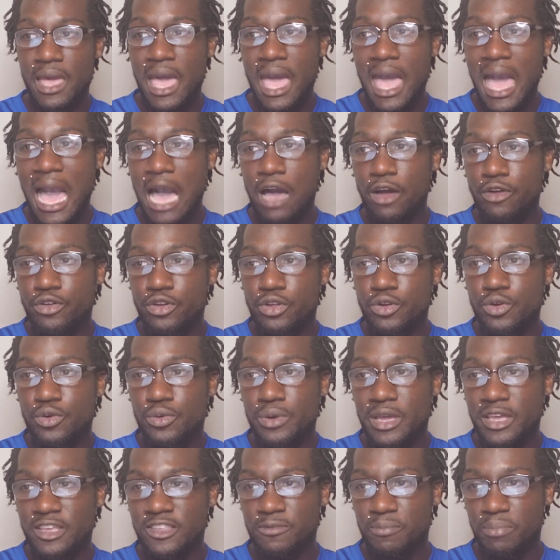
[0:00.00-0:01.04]
How do you
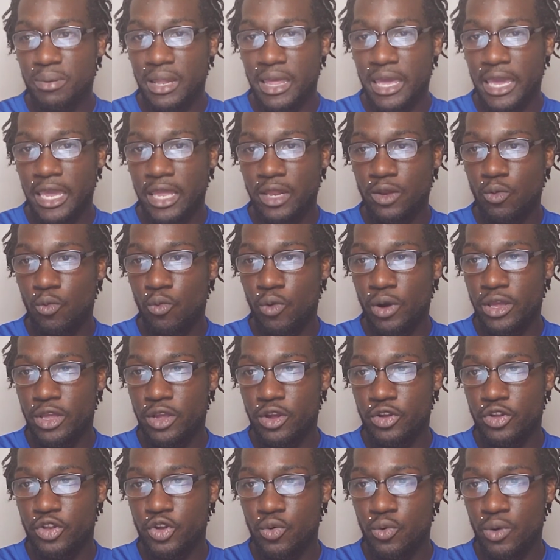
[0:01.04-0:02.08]
explain what
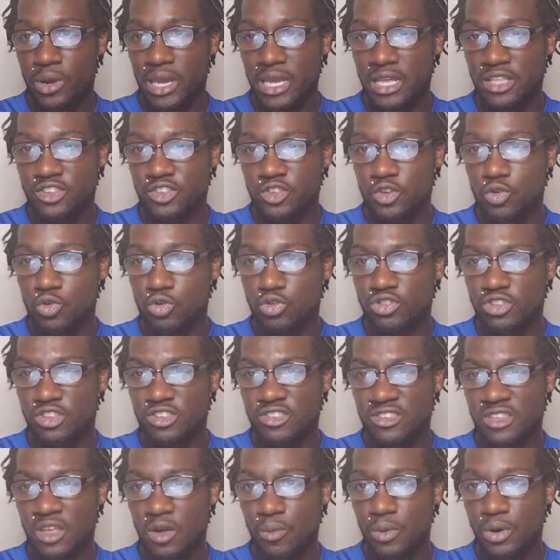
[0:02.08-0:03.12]
you're doing in school to
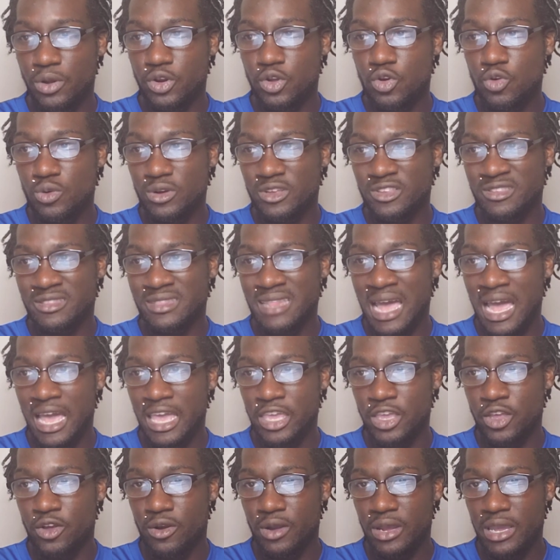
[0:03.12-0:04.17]
someone who is not
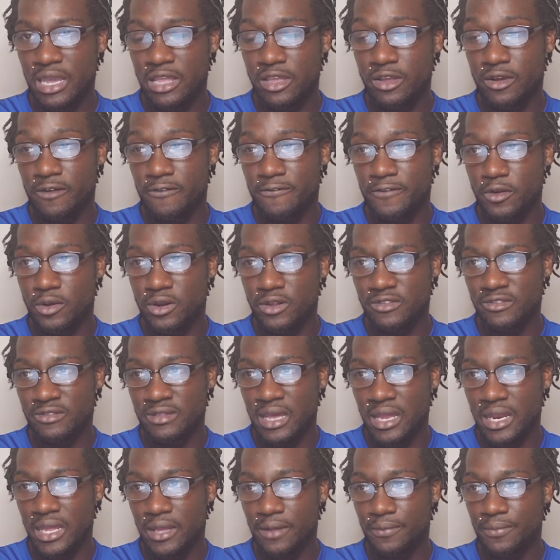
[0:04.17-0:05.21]
in your field of
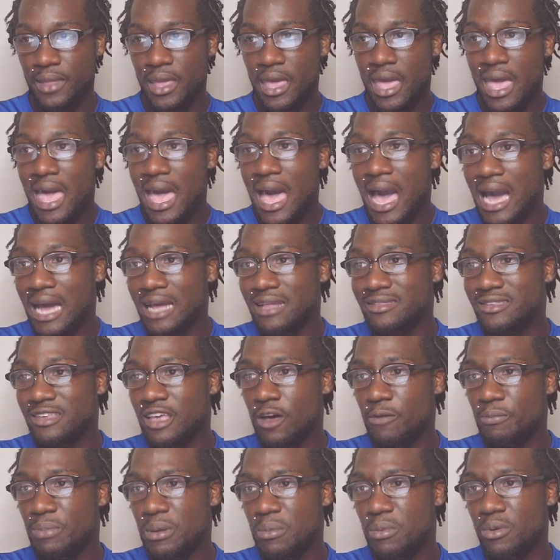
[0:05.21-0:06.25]
study? I
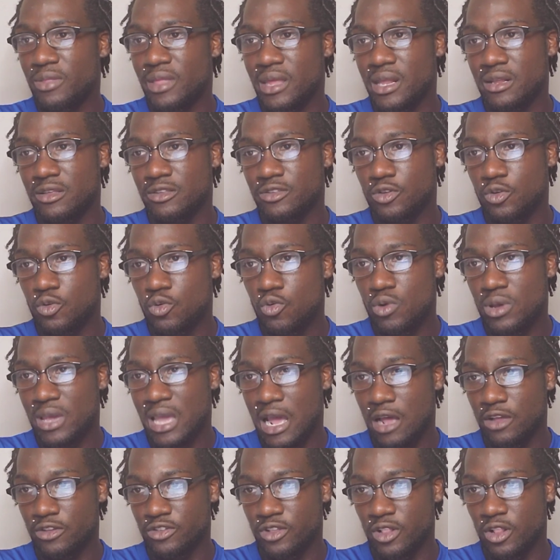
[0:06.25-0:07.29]
tell people that a school
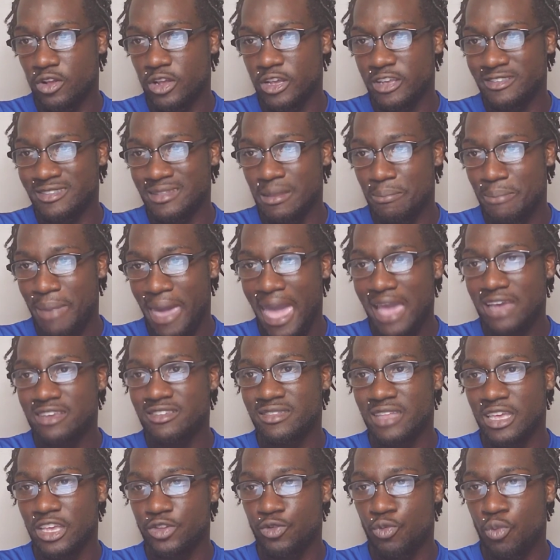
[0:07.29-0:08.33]
counselor is the
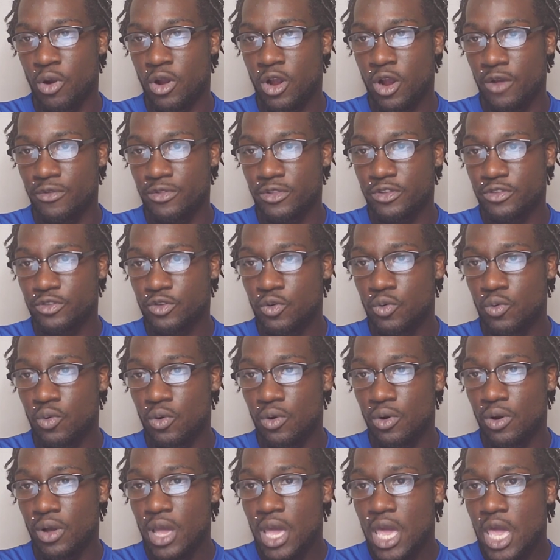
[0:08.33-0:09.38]
backstage worker of the
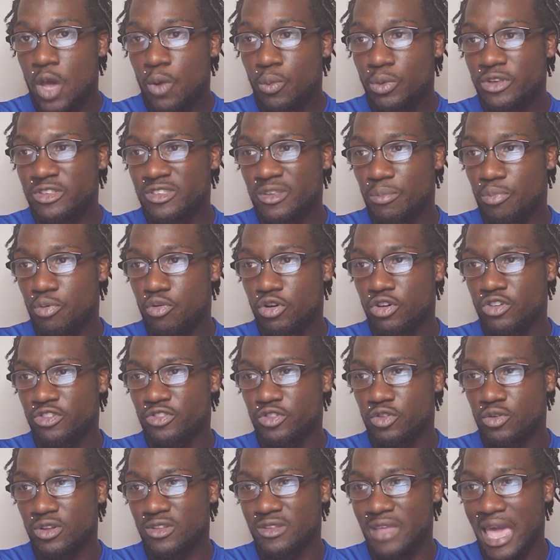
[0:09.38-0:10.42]
school. We support
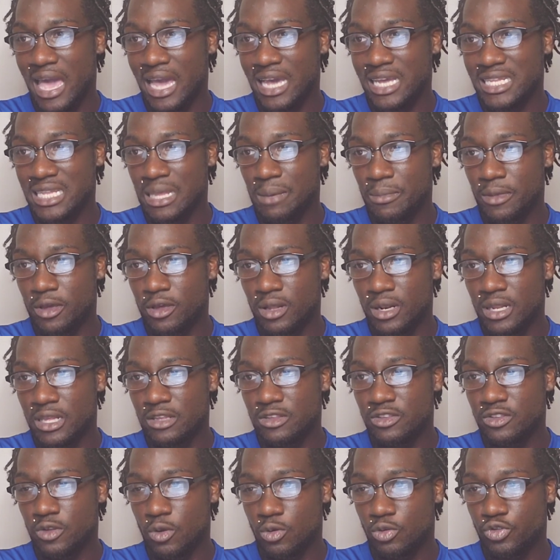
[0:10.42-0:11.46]
students academically,
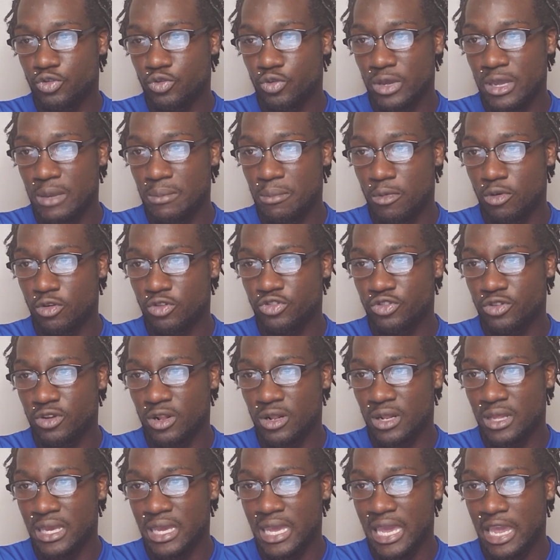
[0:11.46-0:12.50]
social,
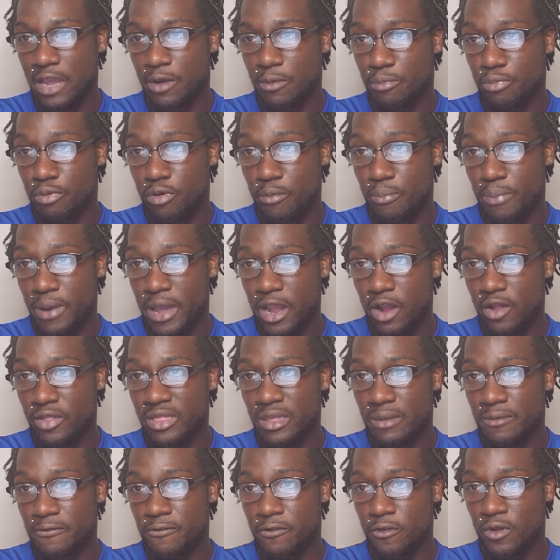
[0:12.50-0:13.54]
emotionally, and prepare
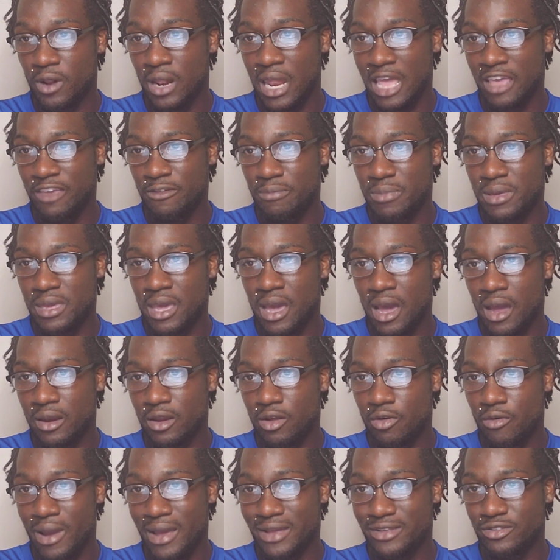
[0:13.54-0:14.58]
them for life beyond
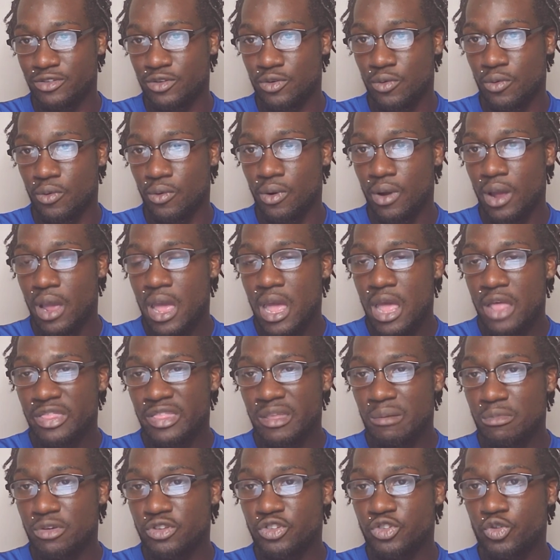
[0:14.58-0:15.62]
grad school.
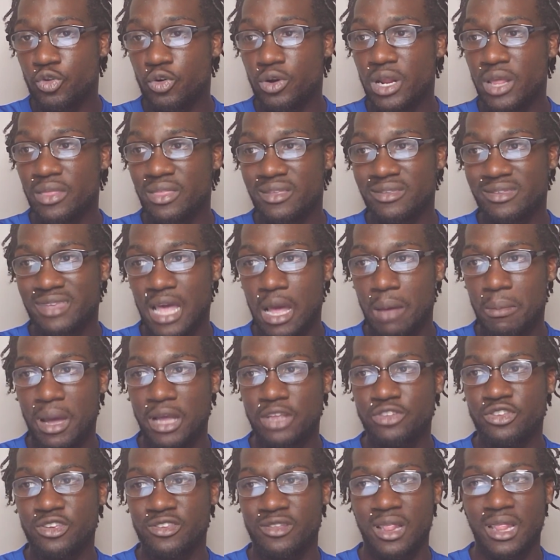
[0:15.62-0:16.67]
The majority of the time, I
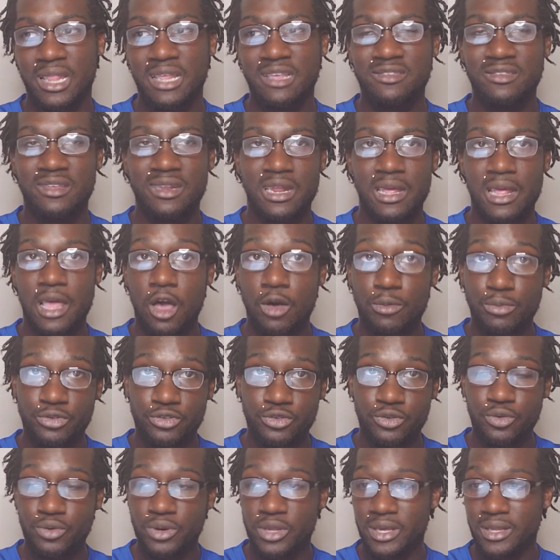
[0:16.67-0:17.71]
just listen and help
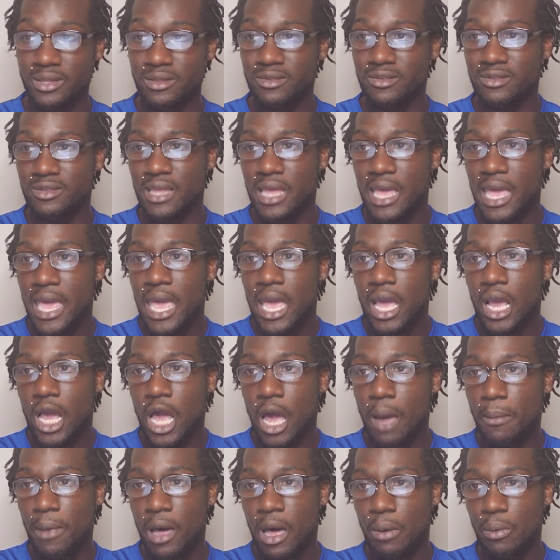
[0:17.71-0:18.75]
students
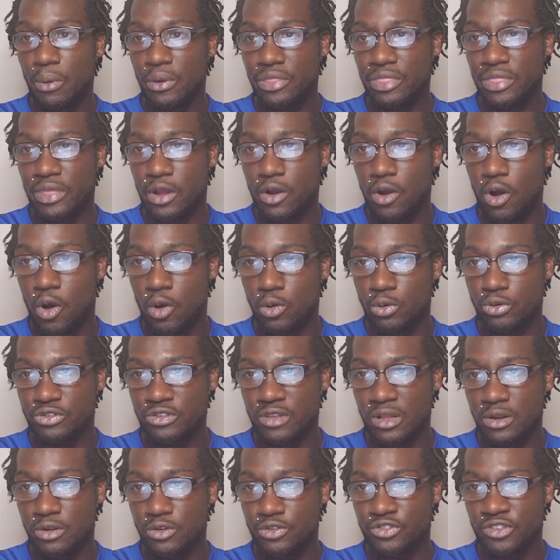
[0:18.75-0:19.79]
come up with their own
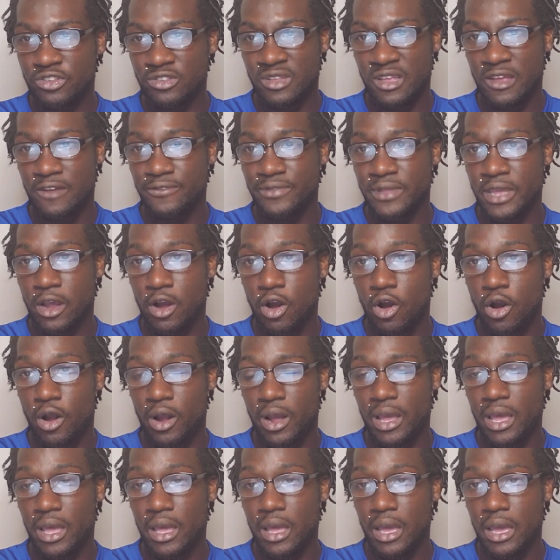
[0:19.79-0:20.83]
solutions if they
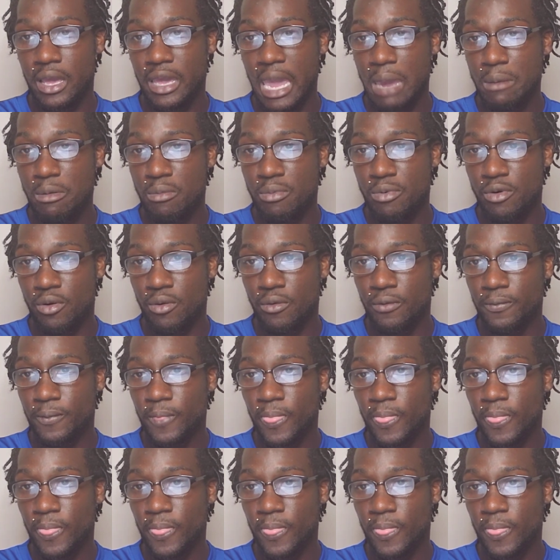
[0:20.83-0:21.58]
are capable.